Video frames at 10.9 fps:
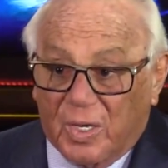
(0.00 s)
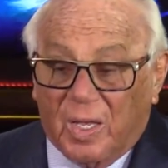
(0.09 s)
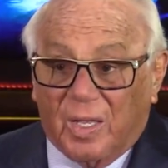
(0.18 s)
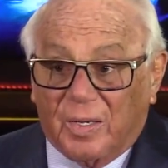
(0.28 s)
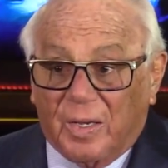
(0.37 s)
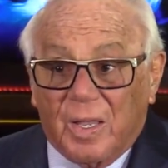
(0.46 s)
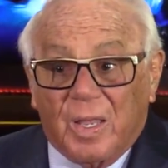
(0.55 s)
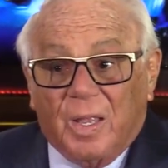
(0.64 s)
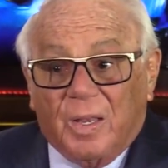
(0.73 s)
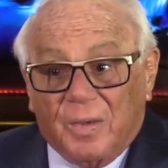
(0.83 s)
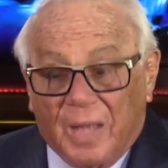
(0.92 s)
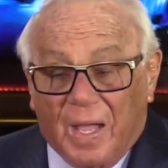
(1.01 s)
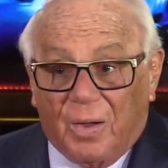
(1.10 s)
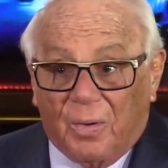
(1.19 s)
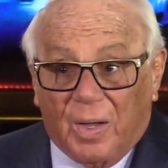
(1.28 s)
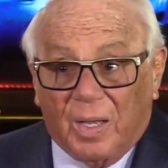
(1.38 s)
and
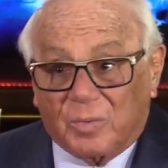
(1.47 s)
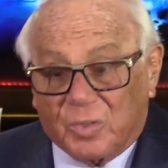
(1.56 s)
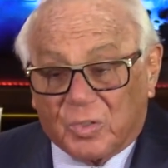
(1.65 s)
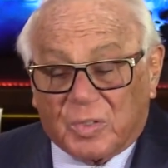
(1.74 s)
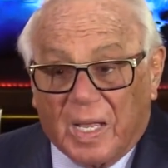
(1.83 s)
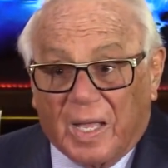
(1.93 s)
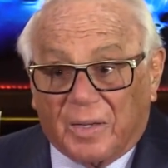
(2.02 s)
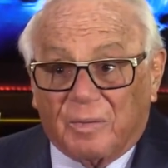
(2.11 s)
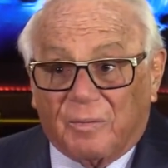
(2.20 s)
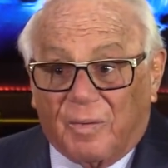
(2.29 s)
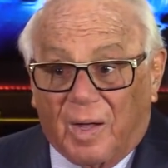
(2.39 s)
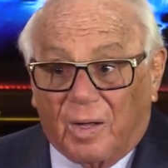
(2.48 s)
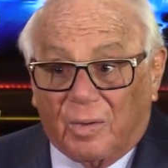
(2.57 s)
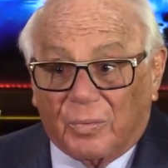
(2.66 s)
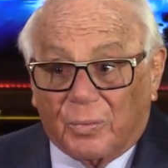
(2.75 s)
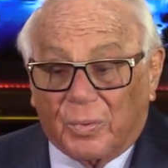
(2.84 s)
now I've just got
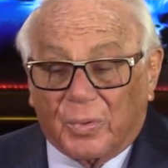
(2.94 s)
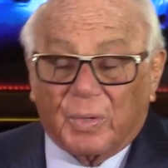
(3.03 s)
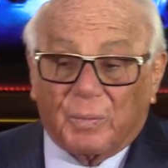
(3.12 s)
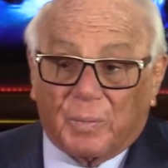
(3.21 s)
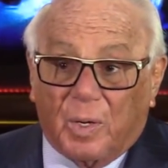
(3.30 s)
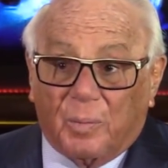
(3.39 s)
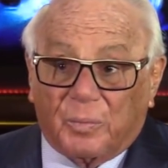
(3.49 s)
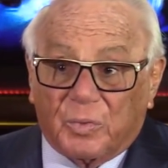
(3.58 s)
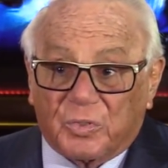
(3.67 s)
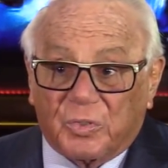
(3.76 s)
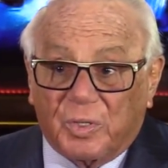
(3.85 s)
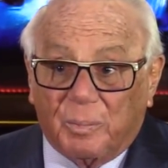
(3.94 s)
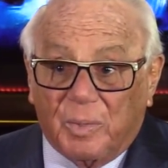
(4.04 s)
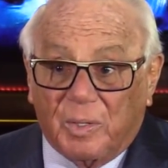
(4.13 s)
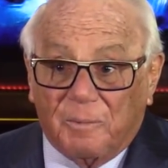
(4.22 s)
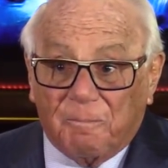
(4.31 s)
involved where they've come to see
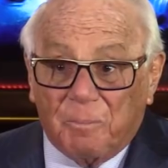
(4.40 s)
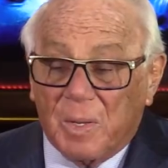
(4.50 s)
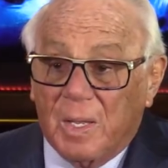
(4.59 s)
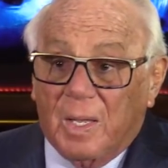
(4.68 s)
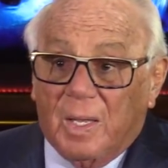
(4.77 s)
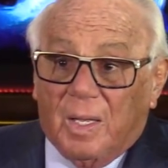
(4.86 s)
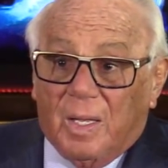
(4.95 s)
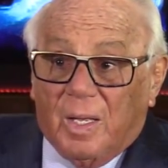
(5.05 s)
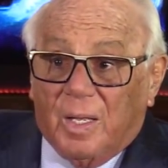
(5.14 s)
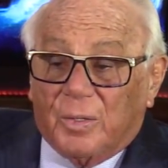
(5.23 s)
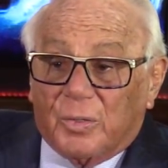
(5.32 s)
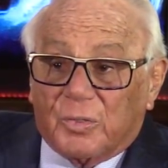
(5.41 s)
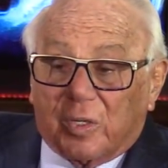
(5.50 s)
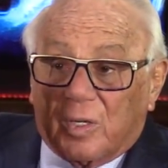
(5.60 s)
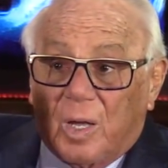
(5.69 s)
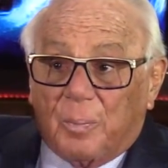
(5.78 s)
me, and there's a
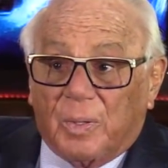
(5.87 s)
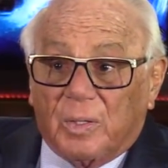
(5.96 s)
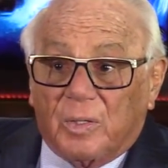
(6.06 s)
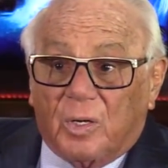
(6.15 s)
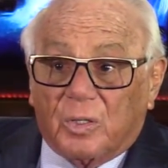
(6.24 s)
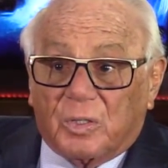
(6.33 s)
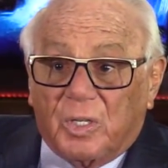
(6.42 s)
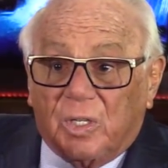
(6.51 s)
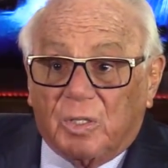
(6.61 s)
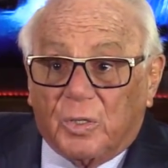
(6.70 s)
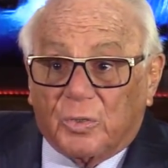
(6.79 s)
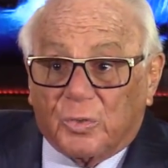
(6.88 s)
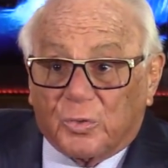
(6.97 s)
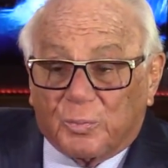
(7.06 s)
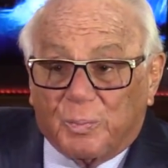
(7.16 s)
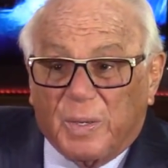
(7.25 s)
couple of young
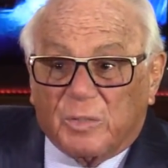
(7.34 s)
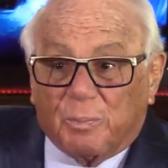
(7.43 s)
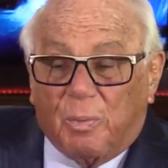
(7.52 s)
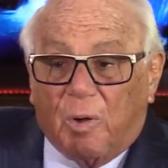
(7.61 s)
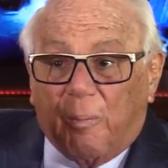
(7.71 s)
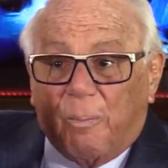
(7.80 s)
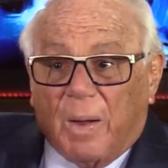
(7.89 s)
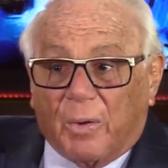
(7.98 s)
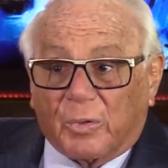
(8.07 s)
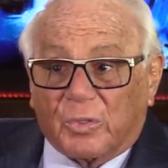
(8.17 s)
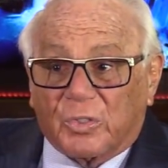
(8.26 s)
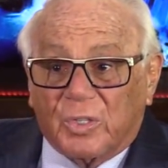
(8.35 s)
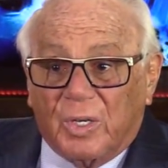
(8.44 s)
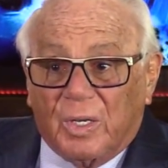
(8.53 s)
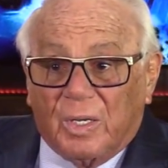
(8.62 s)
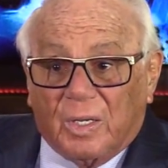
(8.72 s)
teenagers, baseball parks,
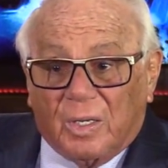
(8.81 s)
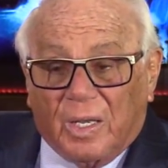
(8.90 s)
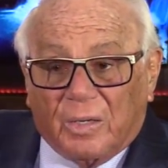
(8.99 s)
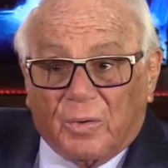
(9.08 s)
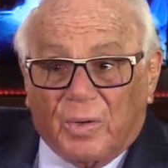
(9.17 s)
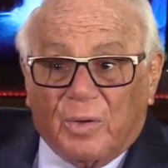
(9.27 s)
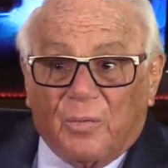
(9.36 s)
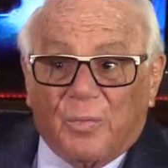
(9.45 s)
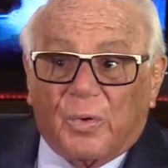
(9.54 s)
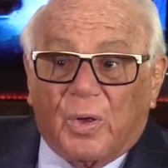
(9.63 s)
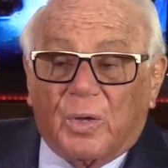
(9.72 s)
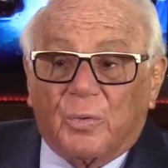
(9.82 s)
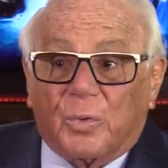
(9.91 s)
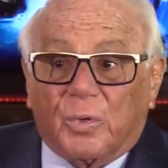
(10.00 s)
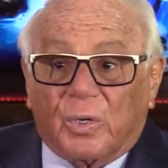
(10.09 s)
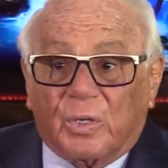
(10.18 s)
like right over here on
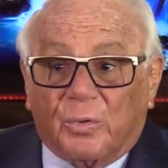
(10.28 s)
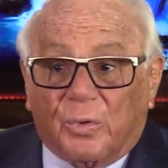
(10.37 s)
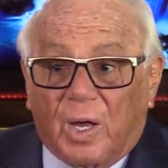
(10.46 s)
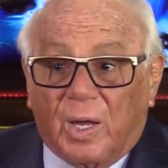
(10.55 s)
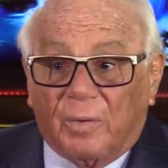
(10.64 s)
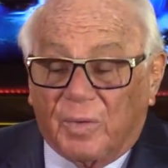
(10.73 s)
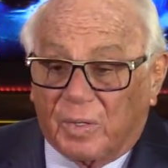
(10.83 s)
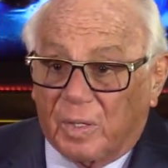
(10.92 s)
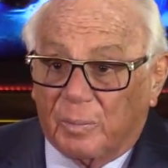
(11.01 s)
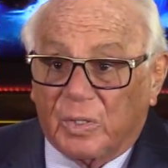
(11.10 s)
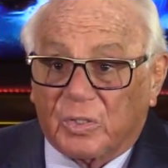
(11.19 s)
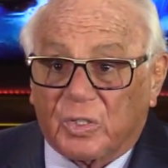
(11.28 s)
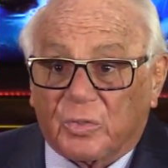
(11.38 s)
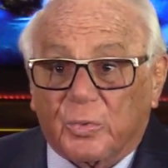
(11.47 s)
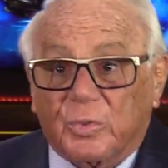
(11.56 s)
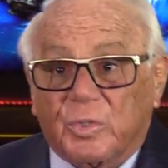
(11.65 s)
Worley Drive. They come and they
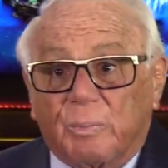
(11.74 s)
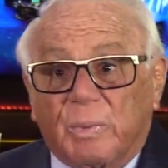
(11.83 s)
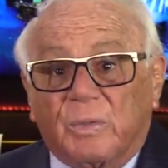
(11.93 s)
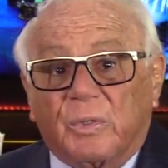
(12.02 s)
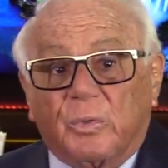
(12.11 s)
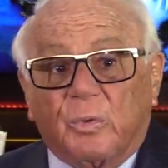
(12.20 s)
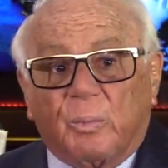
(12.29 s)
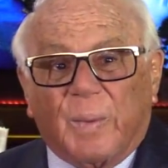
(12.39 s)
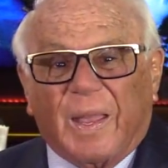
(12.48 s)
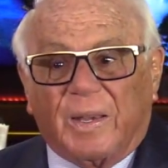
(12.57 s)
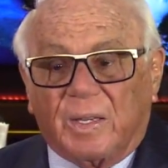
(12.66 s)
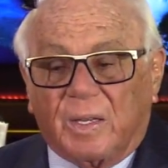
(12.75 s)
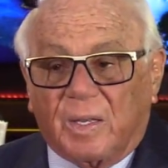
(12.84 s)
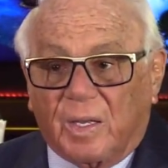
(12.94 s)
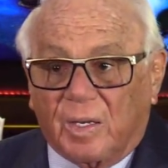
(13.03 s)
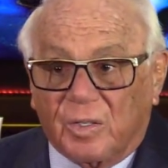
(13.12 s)
says, would you build a new batting
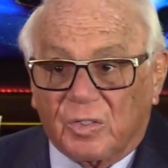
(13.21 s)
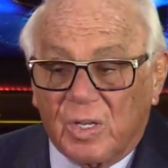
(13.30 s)
cage?